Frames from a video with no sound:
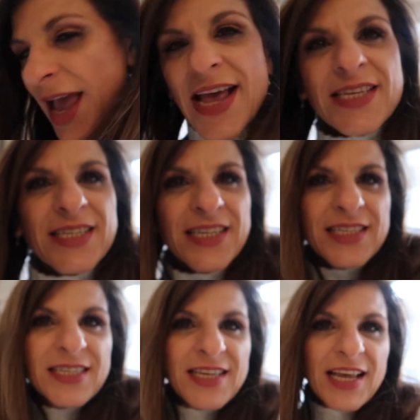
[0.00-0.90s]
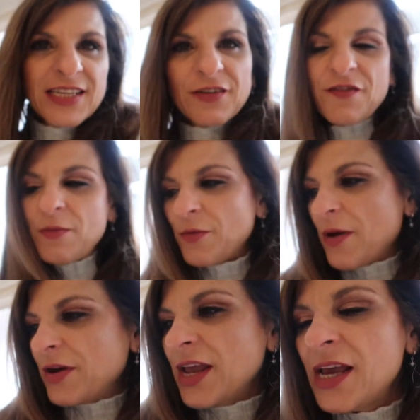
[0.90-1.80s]
Yes, it's the 2nd of
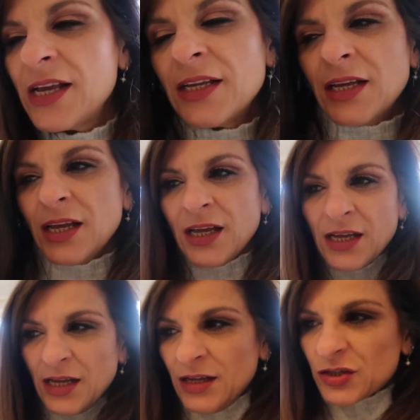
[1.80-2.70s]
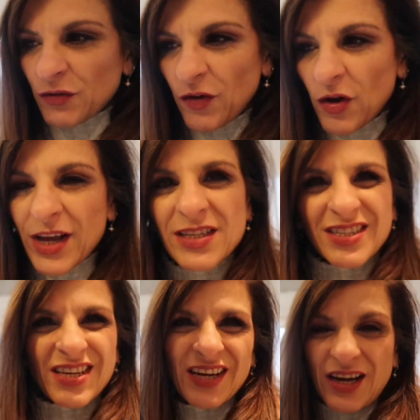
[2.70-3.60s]
February. So
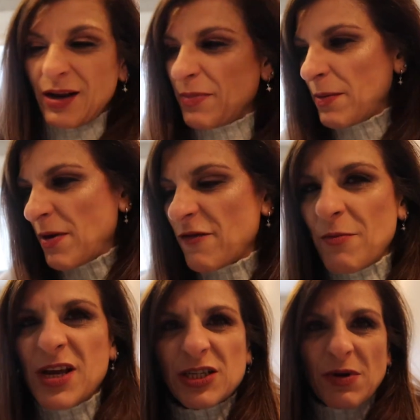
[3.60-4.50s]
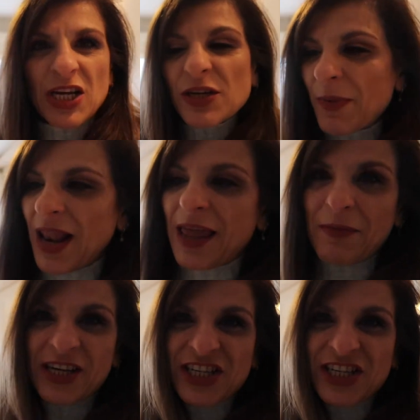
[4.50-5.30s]
vlogging's gonna be a bit of a mishmash, a bit like my